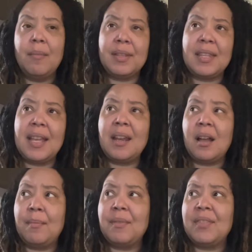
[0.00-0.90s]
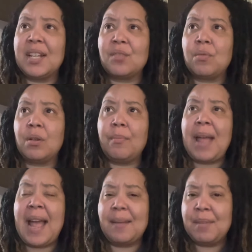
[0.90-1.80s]
But then if it gets real
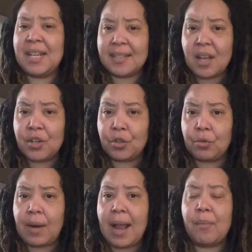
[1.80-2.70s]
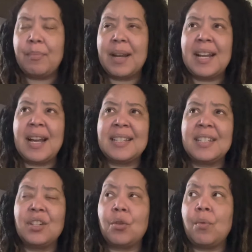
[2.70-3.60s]
bad, I mean, it's underground, but I
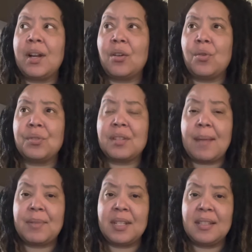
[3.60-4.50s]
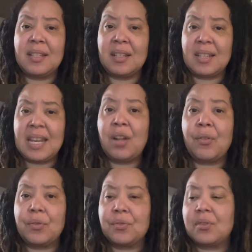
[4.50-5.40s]
still don't want a cold snap to
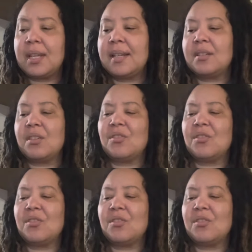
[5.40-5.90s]
kill those seeds.